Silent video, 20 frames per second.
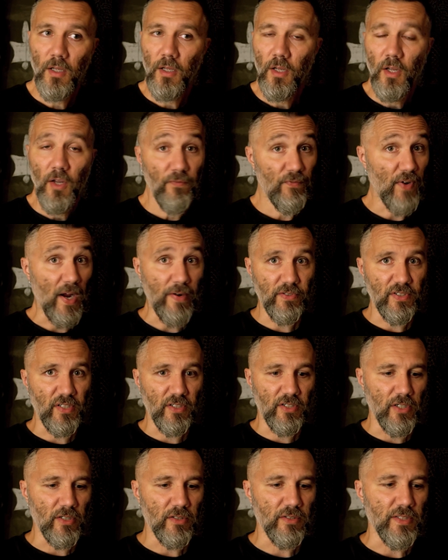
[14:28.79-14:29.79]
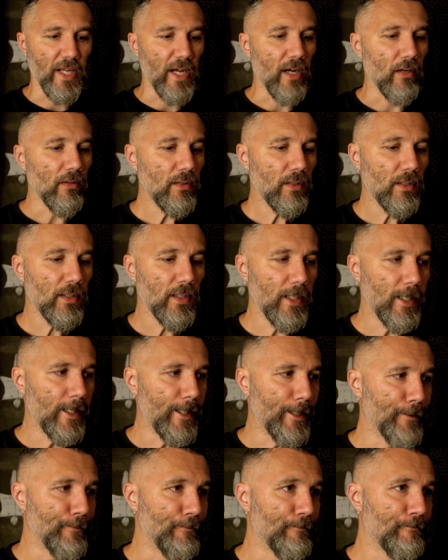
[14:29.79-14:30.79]
5 or 6 years now.
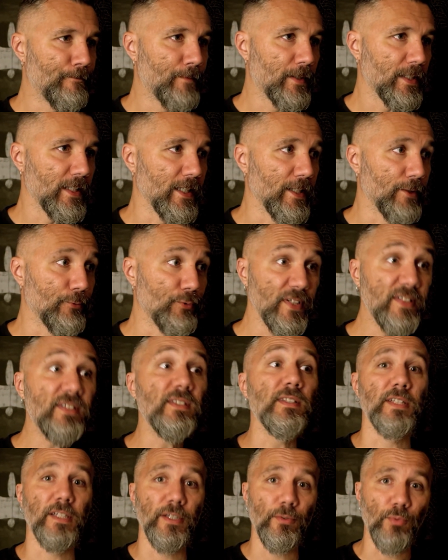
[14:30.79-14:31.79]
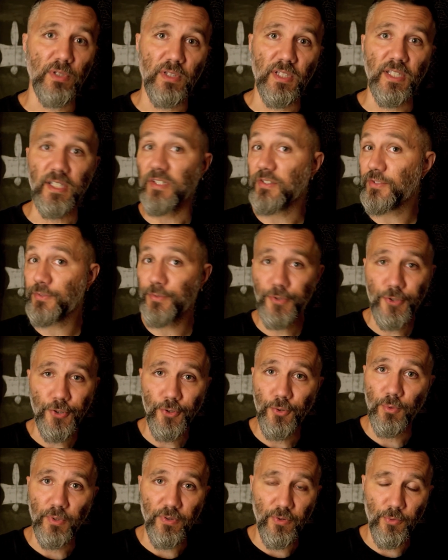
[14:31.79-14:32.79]
And recently with these
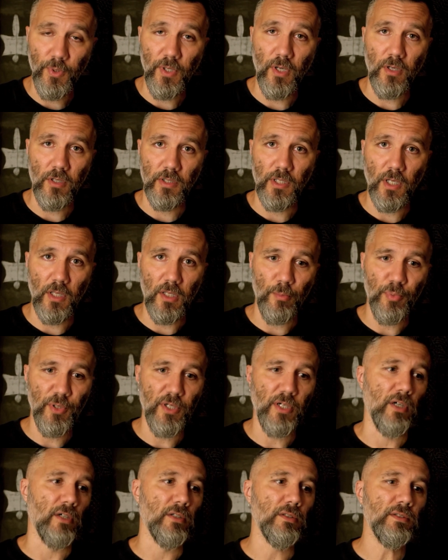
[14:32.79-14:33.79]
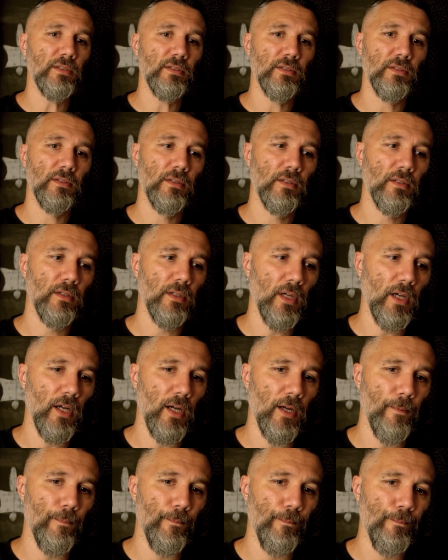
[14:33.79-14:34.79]
$200 and $300 printers,
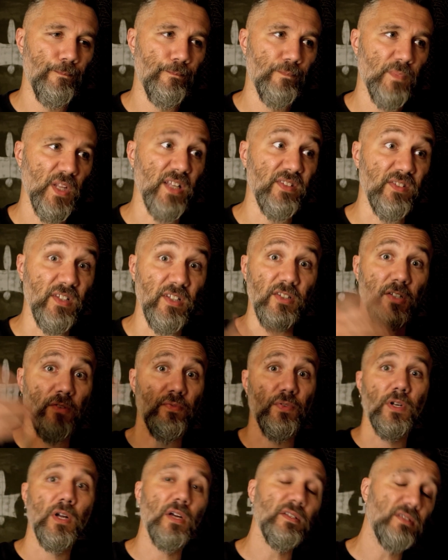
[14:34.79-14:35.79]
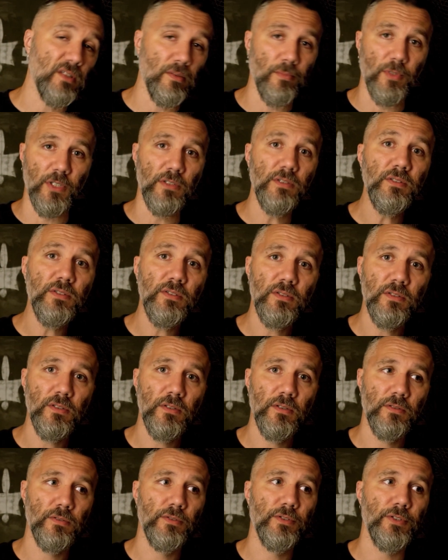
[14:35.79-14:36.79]
it's easier for customers
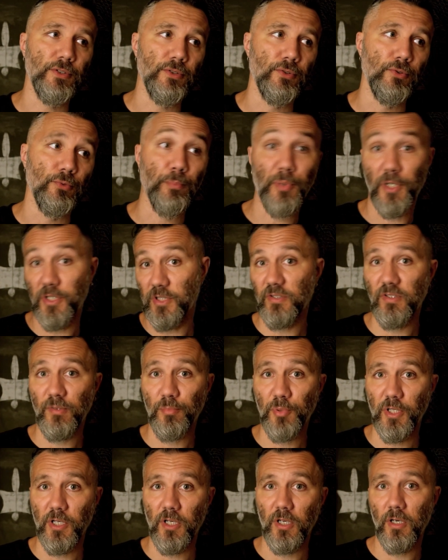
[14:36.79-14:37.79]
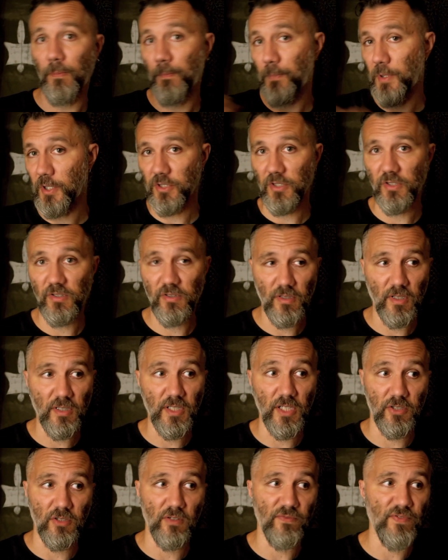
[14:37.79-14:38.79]
to purchase a printer, purchase
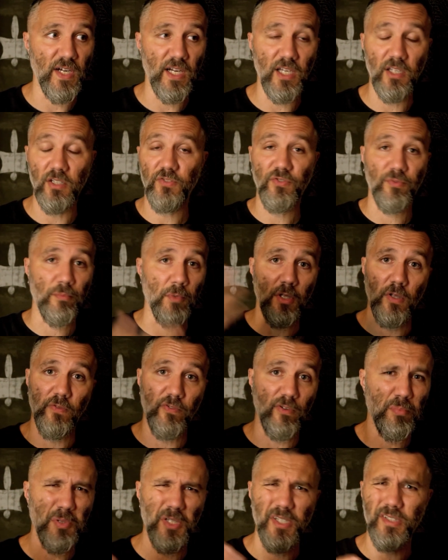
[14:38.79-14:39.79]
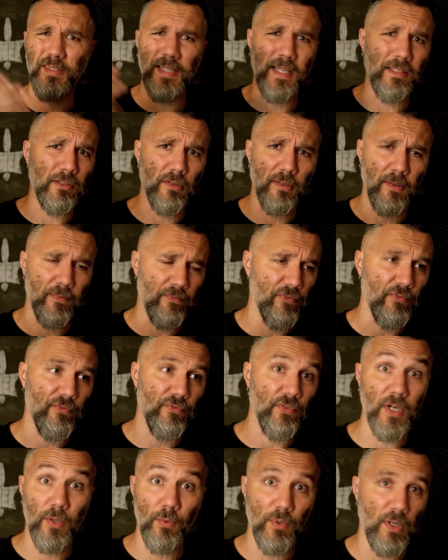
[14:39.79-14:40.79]
digital files from all over the place, download them for
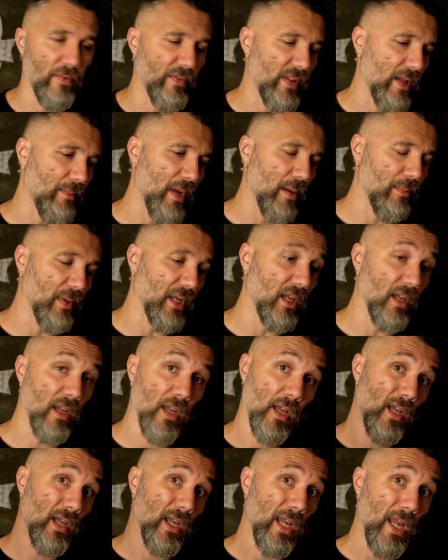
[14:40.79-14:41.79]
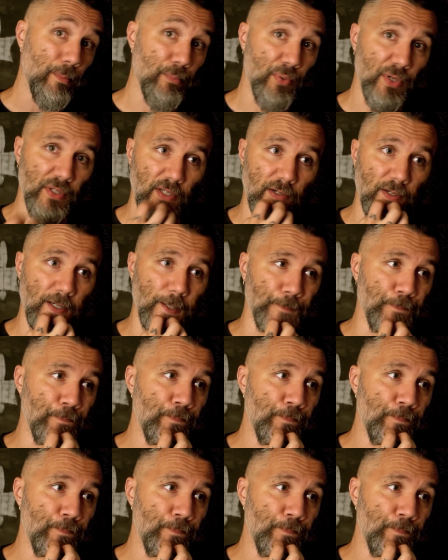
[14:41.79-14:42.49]
free, whatever that may be, and print their own.